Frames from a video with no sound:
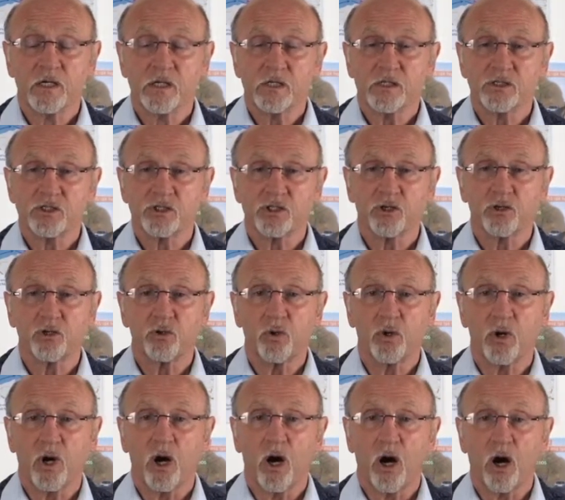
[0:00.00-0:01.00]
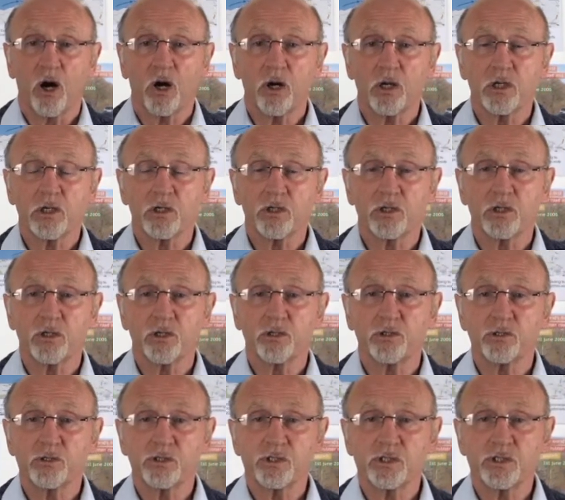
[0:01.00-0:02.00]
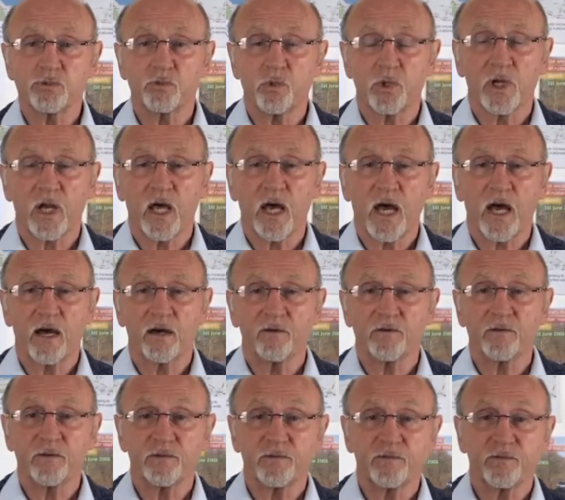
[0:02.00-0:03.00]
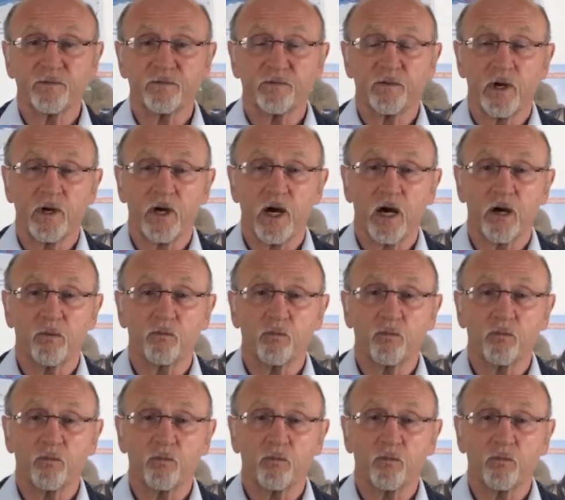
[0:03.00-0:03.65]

So our lagoons will have a